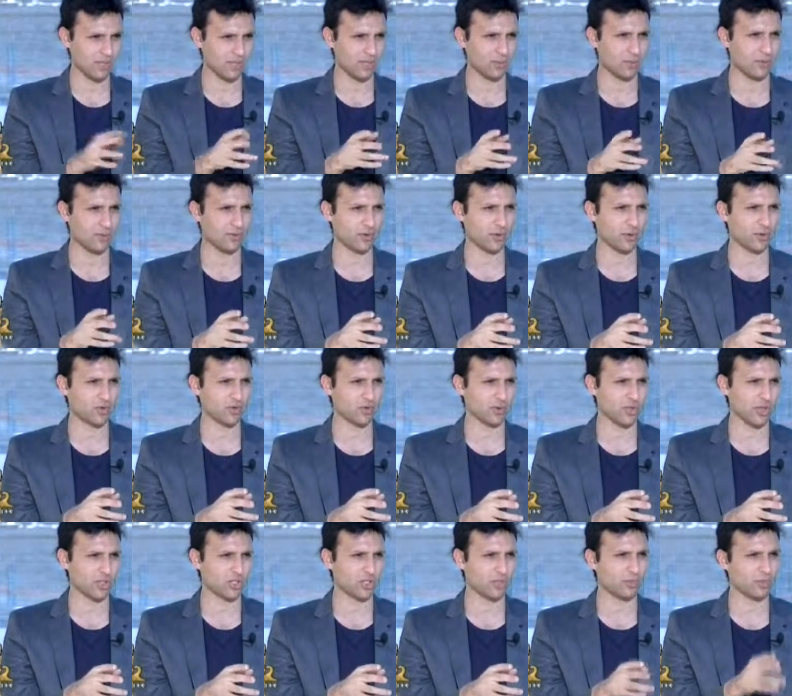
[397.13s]
That's a bit of a
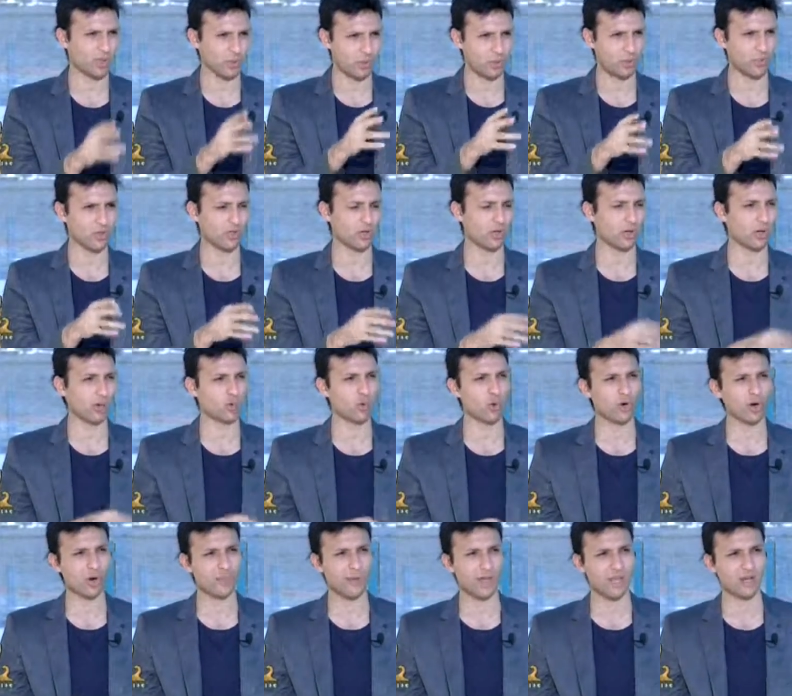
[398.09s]
contradiction, but we'll be
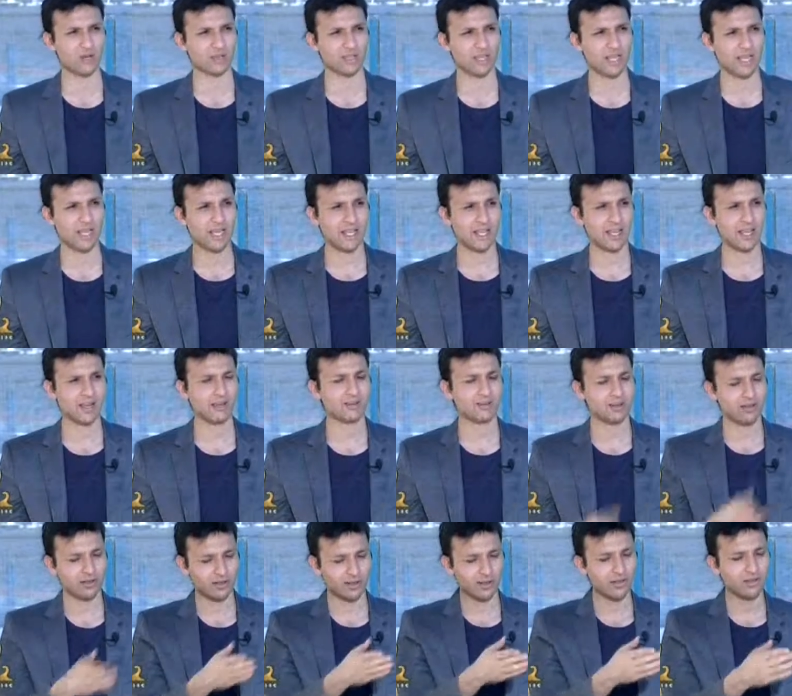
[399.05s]
talking more about
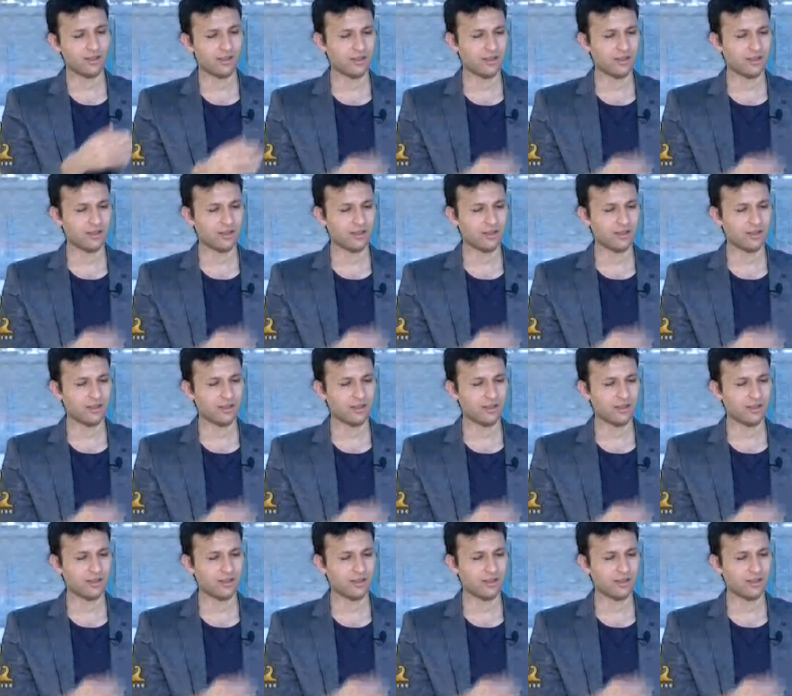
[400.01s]
later.